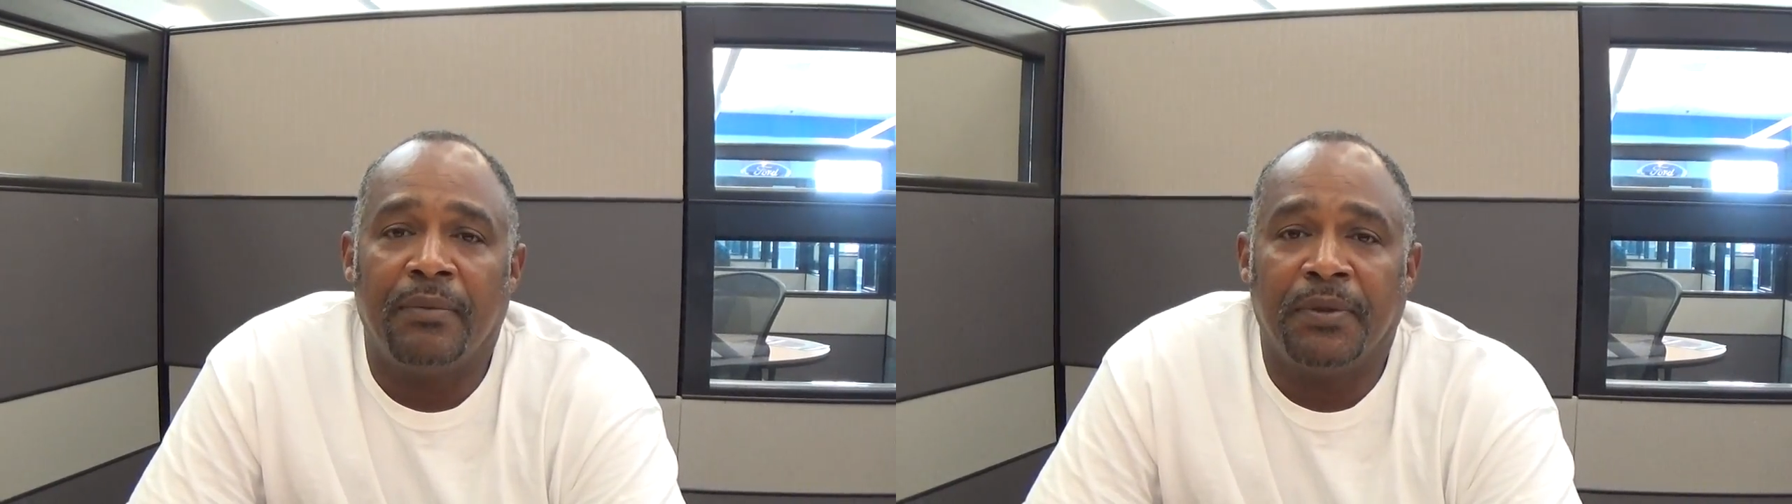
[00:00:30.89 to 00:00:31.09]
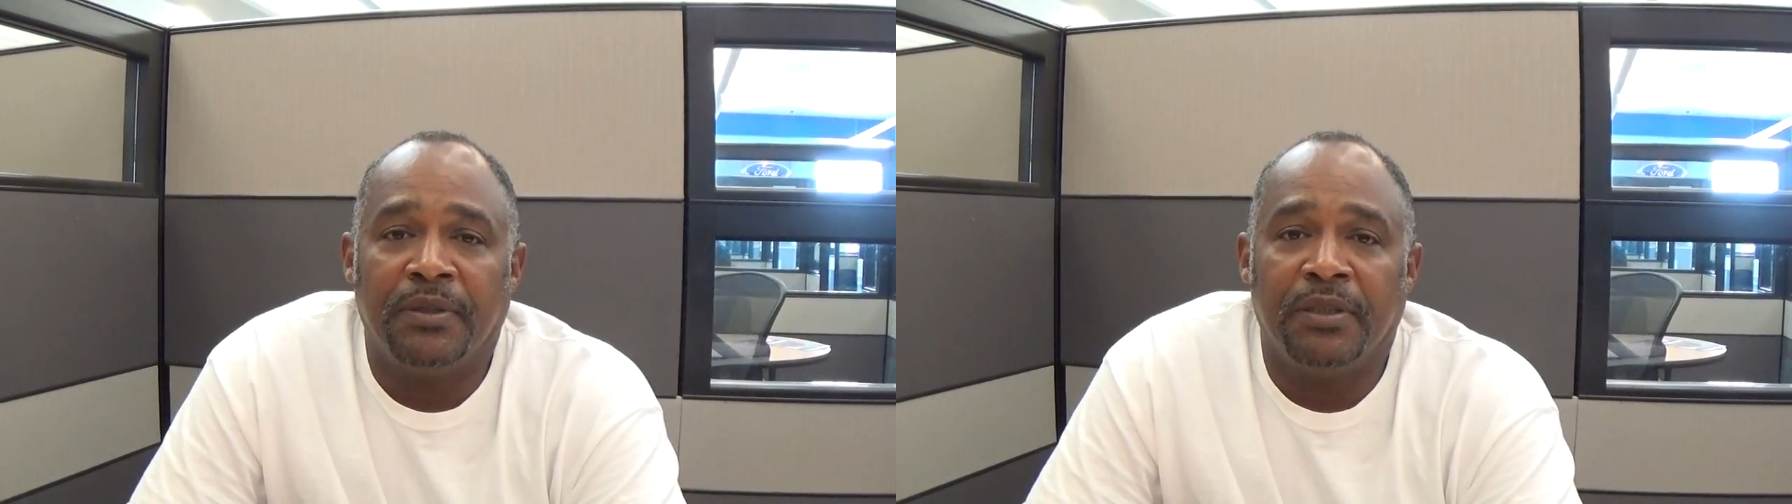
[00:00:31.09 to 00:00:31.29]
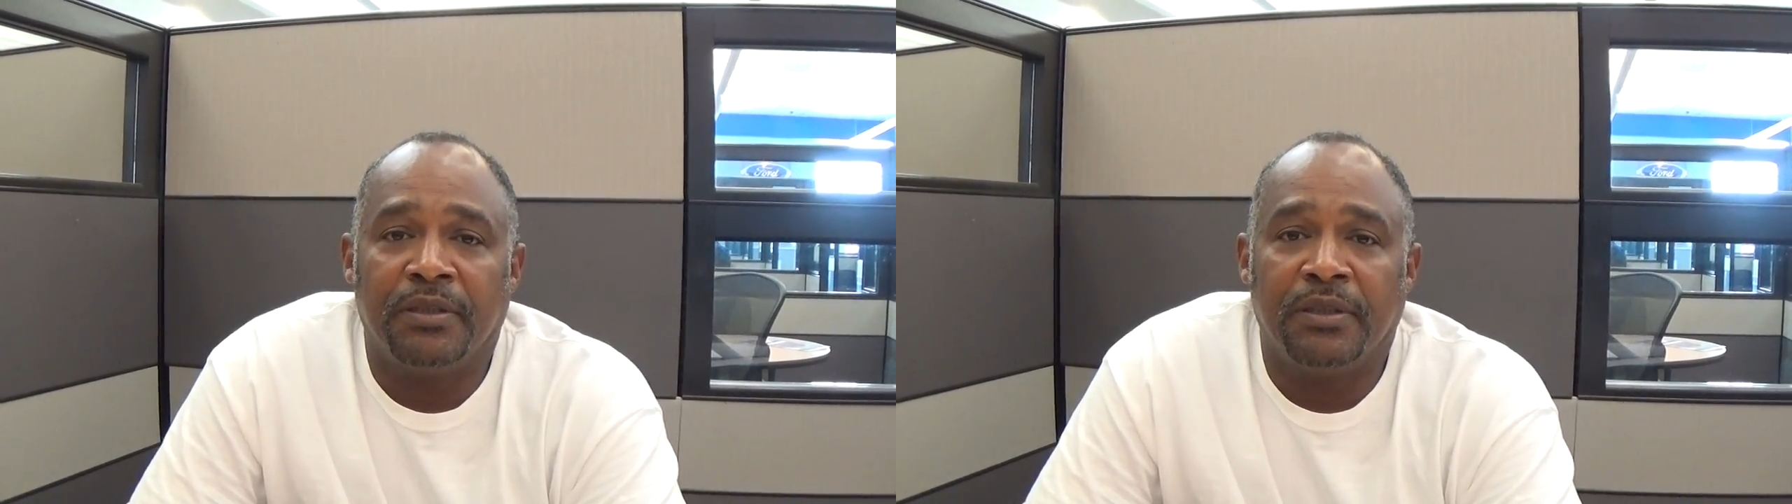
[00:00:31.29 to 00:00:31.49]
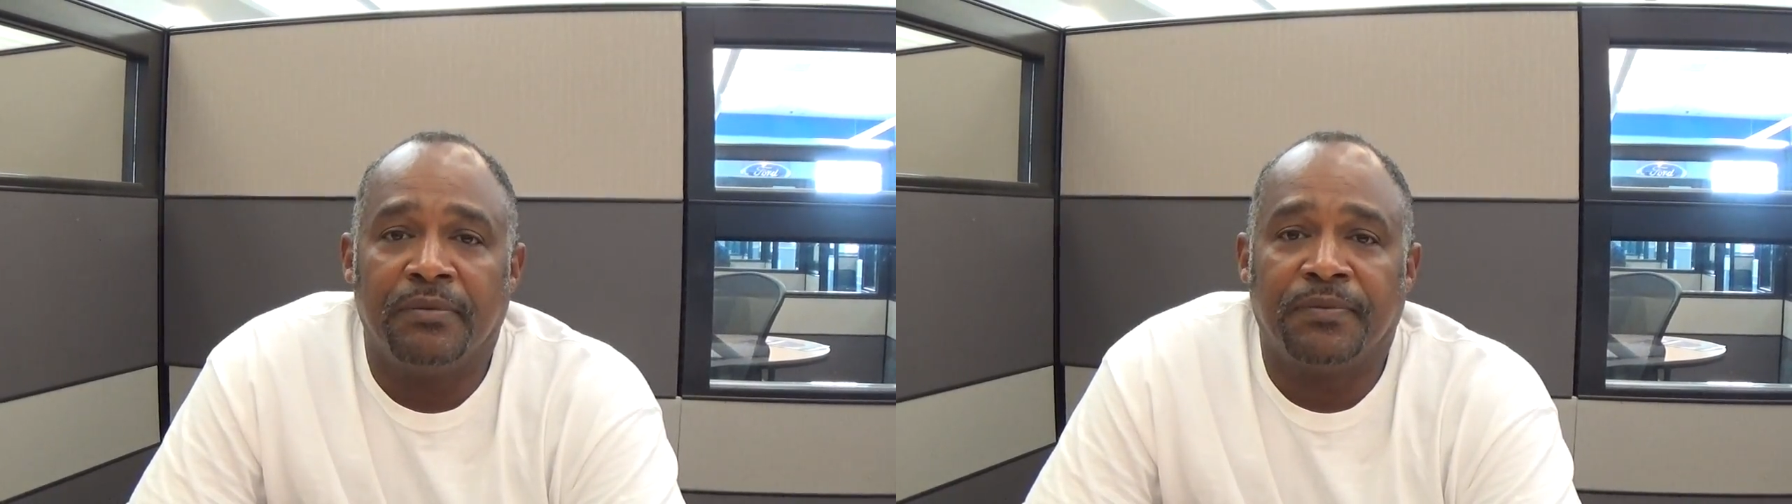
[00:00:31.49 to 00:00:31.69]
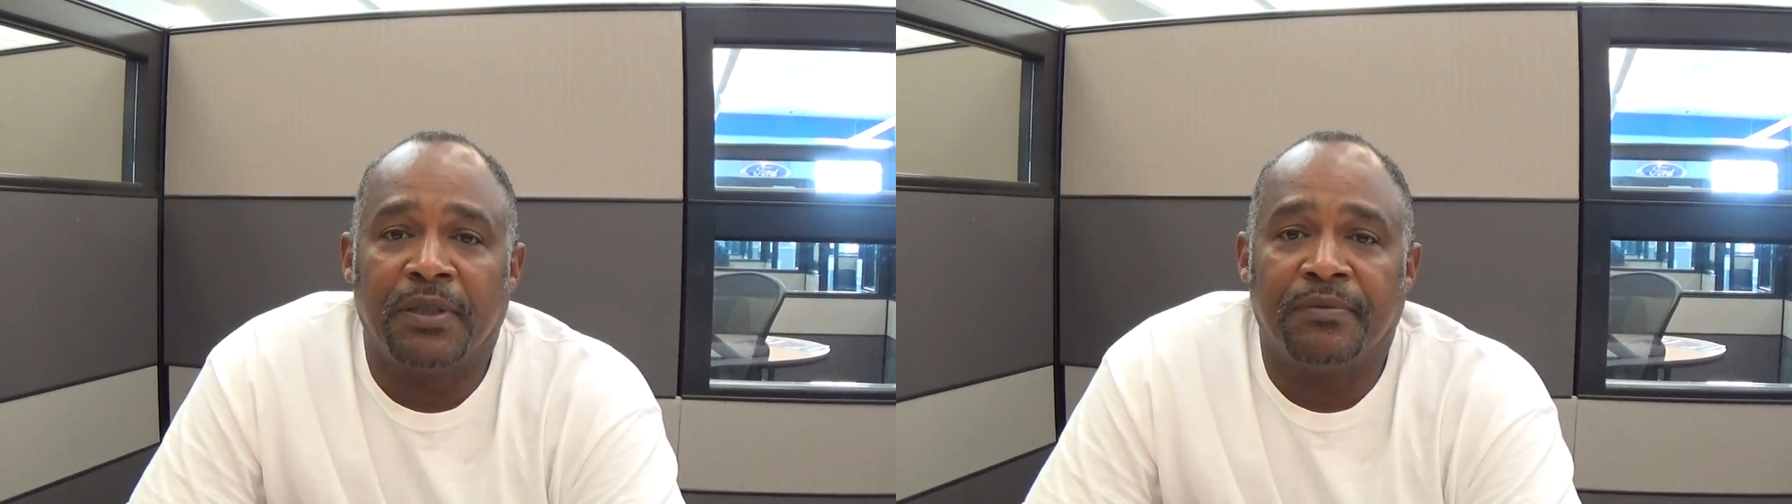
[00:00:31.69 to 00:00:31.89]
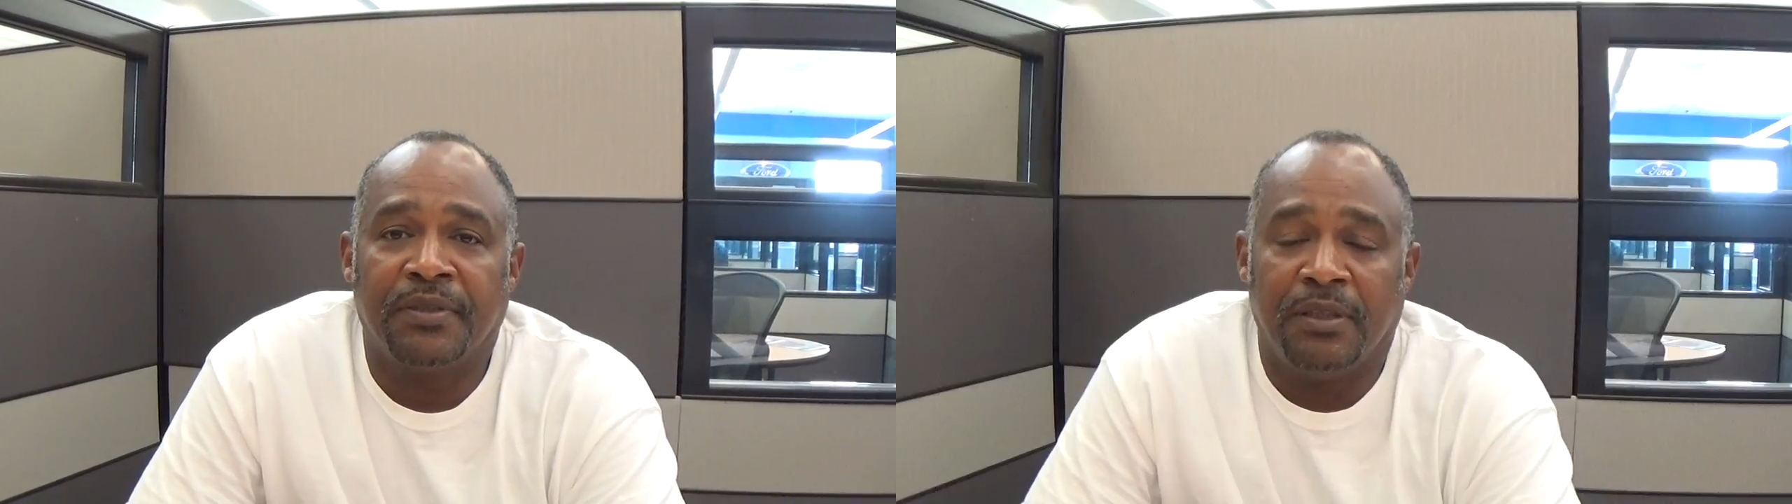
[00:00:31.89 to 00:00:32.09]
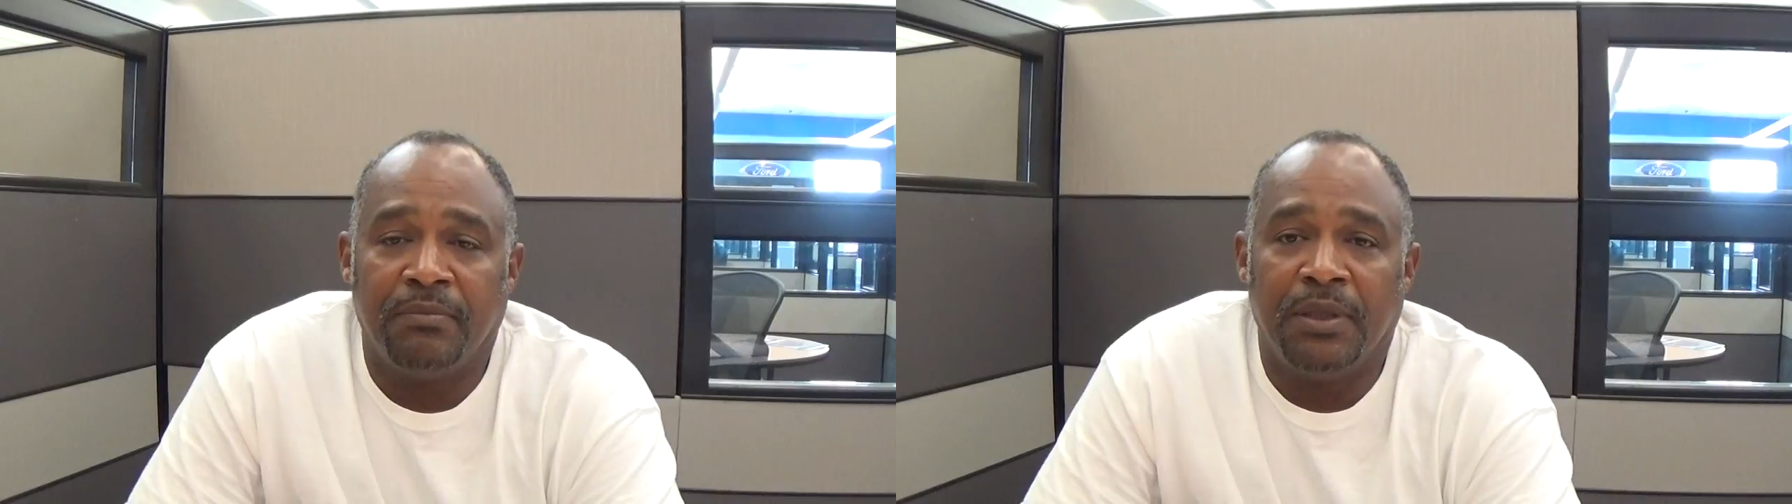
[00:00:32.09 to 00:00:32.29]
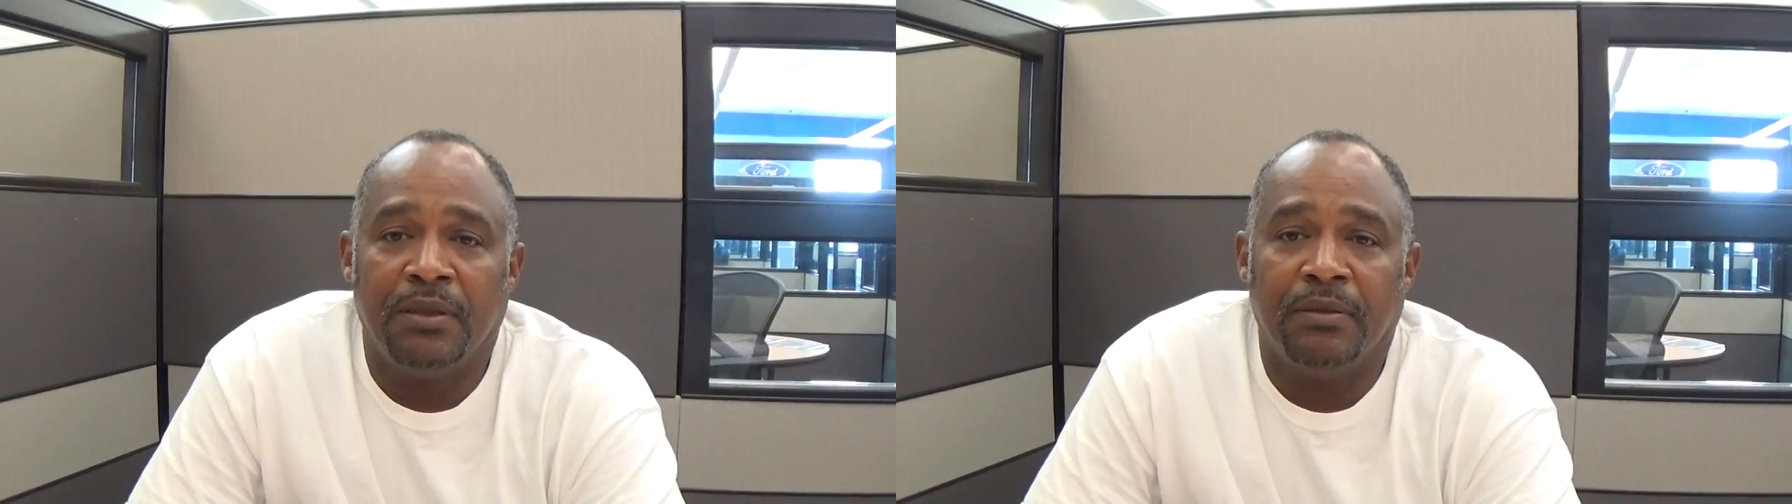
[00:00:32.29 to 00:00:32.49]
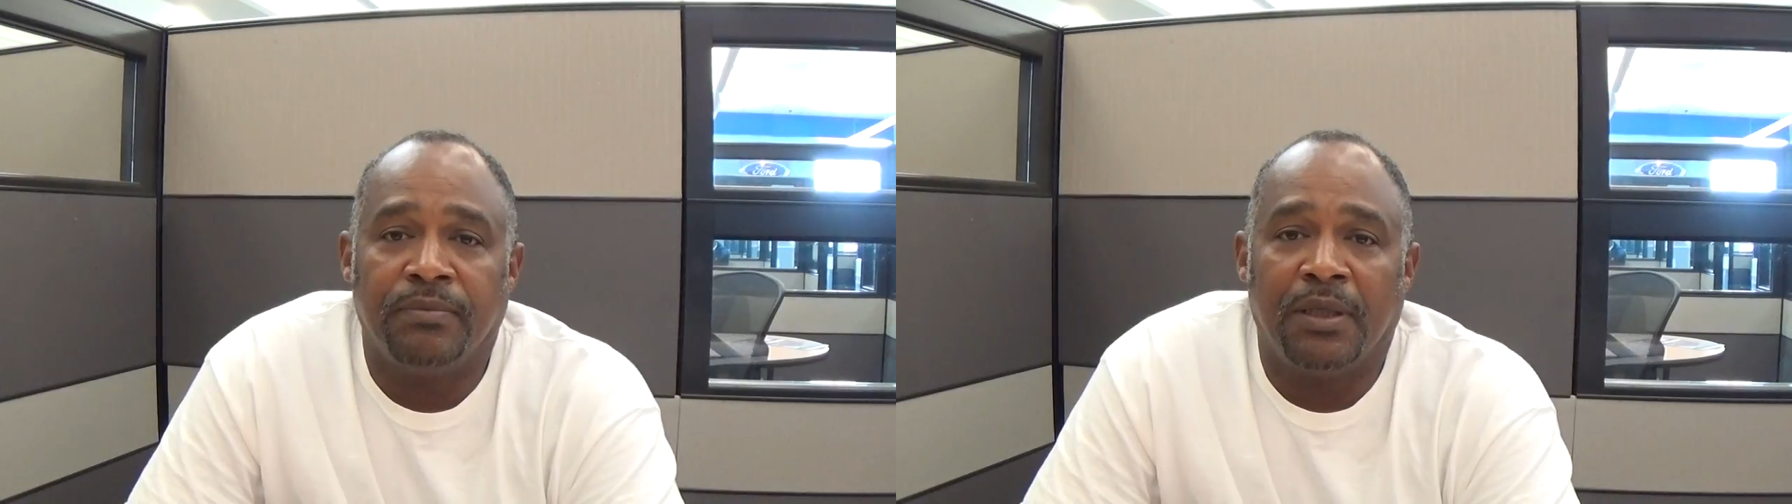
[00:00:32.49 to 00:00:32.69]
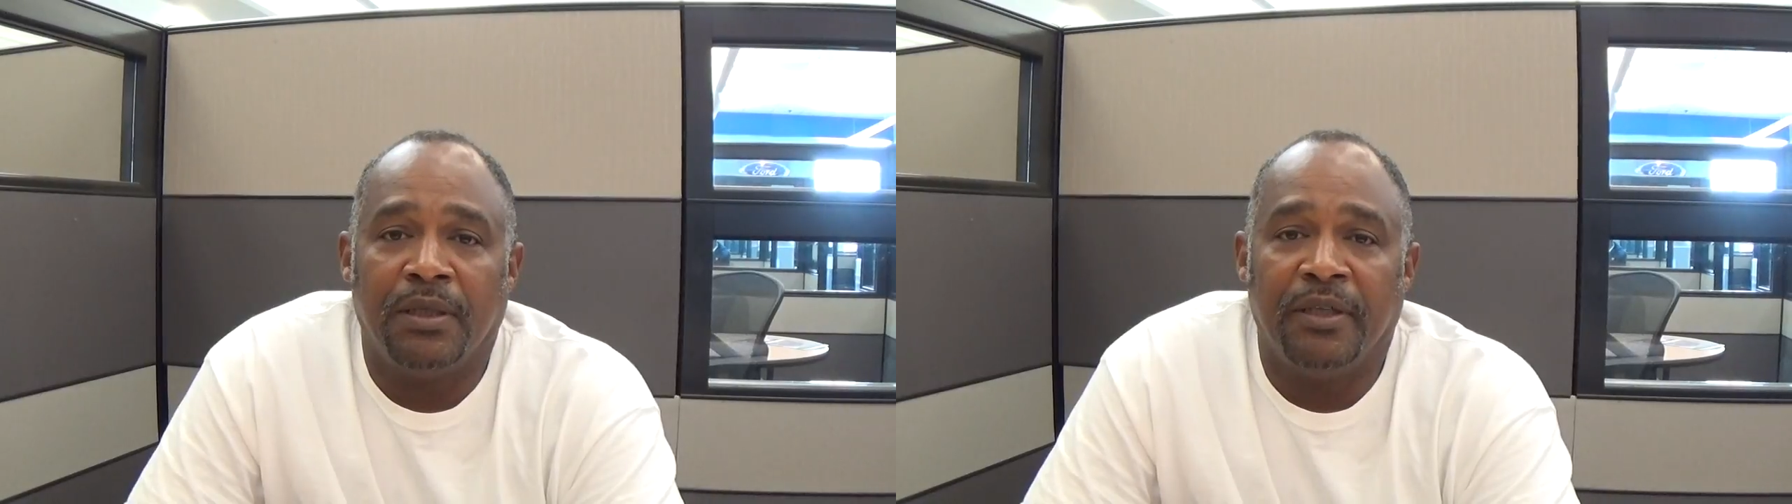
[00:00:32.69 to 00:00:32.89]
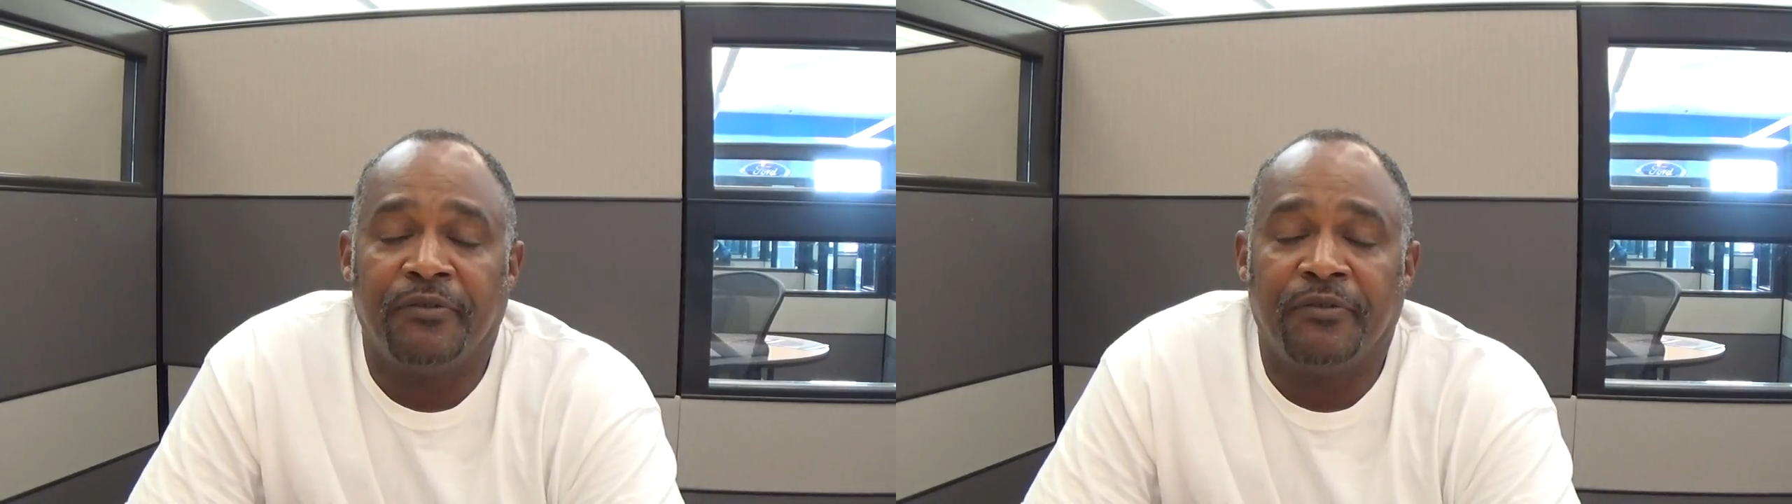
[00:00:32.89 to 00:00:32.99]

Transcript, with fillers: a couple of dealerships have sent me uh,